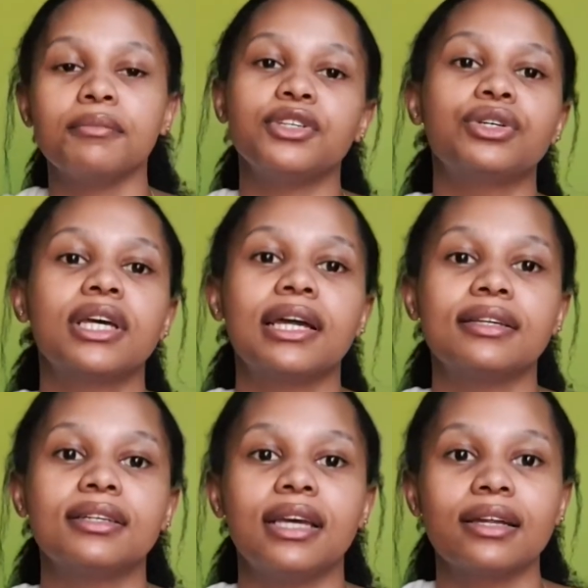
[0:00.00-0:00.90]
you
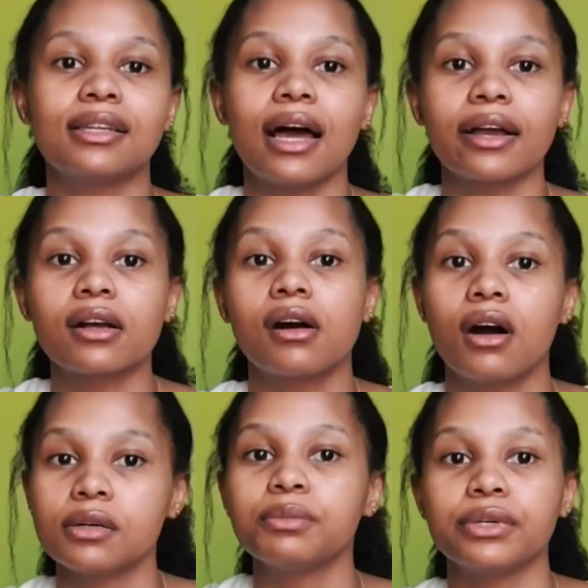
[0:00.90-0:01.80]
can get like
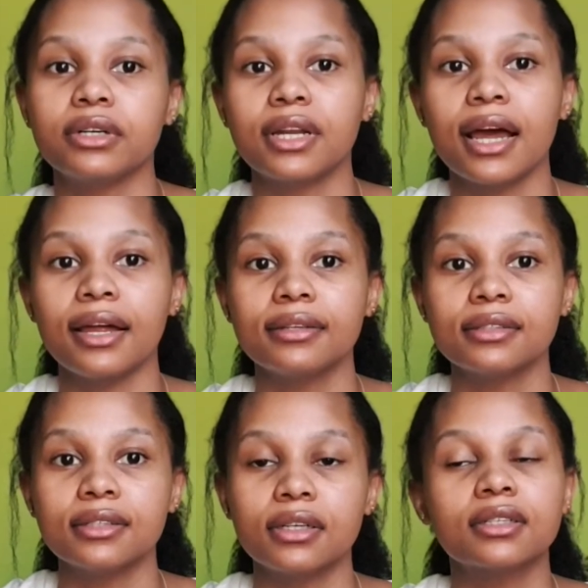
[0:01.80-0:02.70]
heartburn,
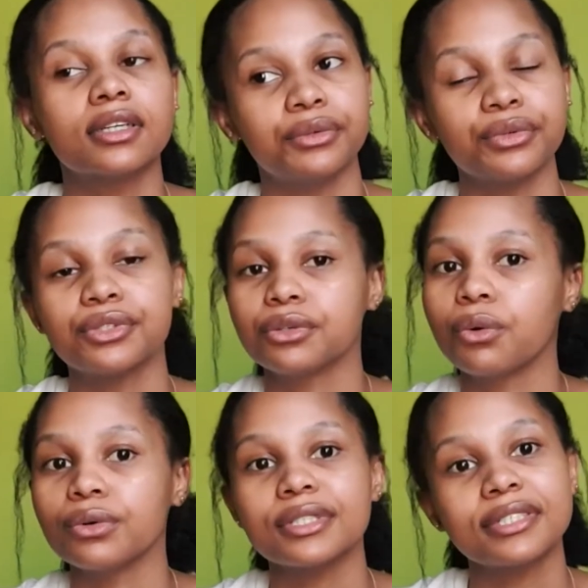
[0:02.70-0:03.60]
and it can also
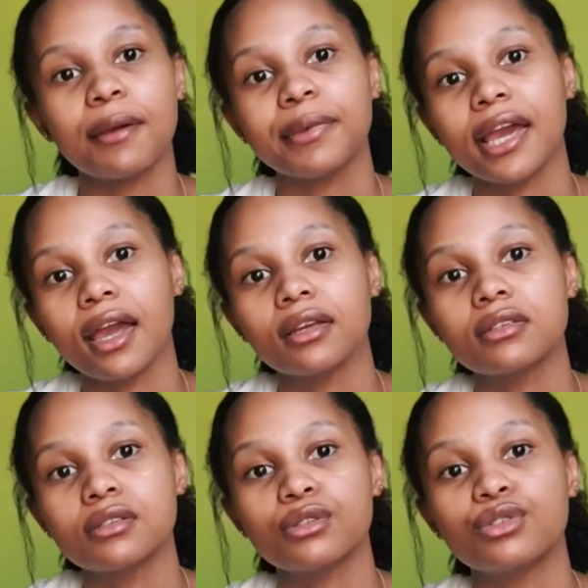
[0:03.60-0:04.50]
cause tummy
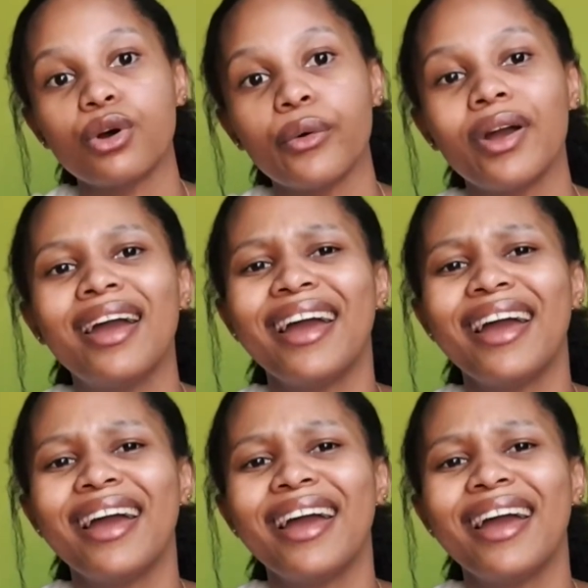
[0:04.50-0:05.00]
aches. So